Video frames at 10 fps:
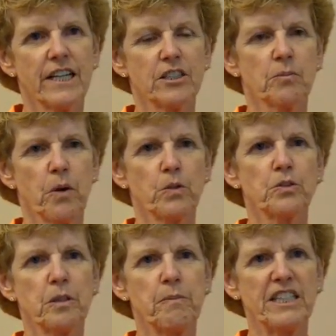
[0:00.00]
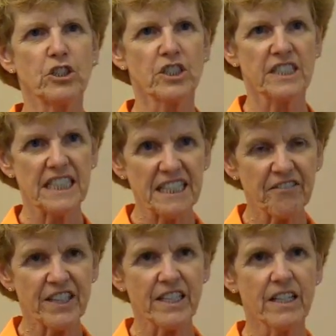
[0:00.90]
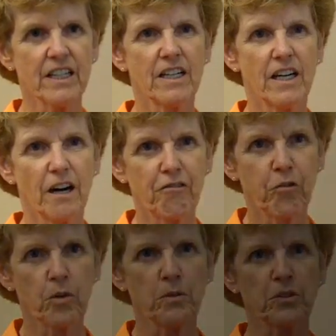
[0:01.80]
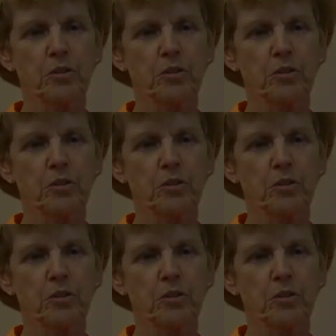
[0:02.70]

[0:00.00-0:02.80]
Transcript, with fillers: as opposed to me just giving a formal